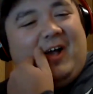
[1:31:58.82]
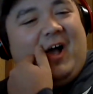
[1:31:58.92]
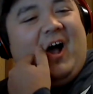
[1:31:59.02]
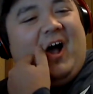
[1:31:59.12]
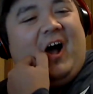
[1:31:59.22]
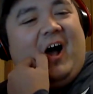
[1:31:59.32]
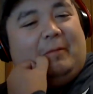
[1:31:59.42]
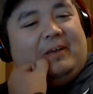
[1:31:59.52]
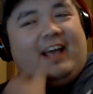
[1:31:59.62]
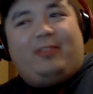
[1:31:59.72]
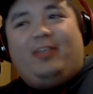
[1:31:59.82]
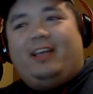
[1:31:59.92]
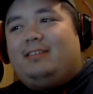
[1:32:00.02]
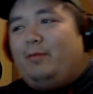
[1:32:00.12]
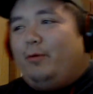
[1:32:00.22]
But yeah,
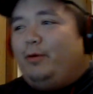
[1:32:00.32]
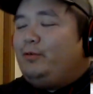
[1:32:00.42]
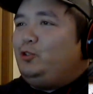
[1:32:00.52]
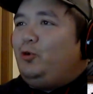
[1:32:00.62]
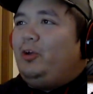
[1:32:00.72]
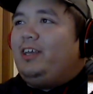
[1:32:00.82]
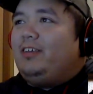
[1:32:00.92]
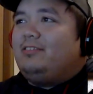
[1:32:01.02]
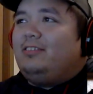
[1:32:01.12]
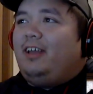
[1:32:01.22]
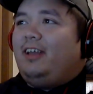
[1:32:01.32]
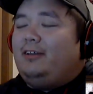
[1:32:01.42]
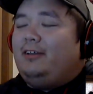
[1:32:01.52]
thanks everyone for joining us today in the